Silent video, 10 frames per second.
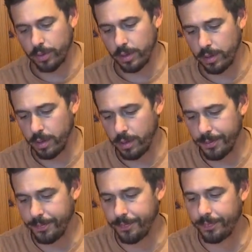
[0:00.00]

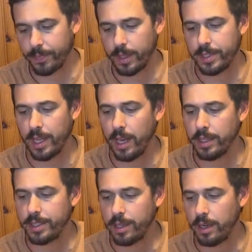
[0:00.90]
the
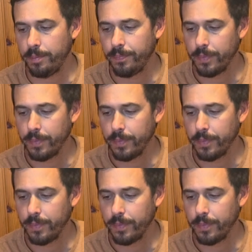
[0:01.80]
silencer.